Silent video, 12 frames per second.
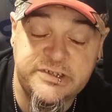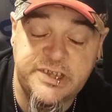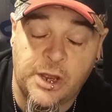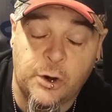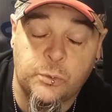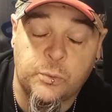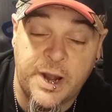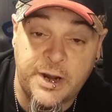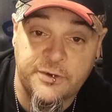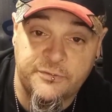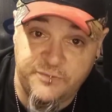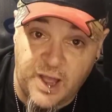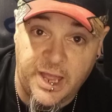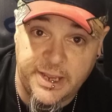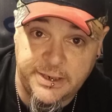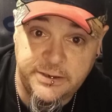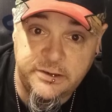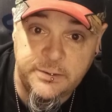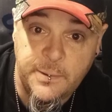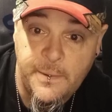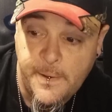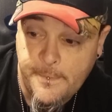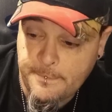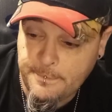They are rare to find,
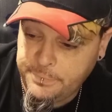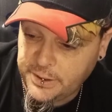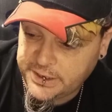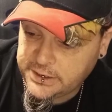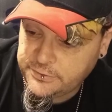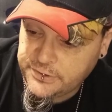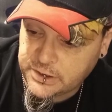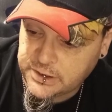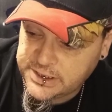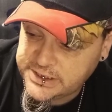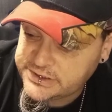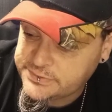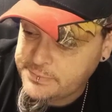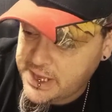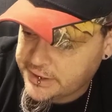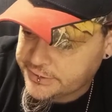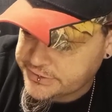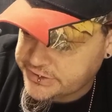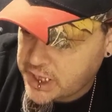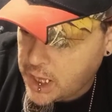but there is males.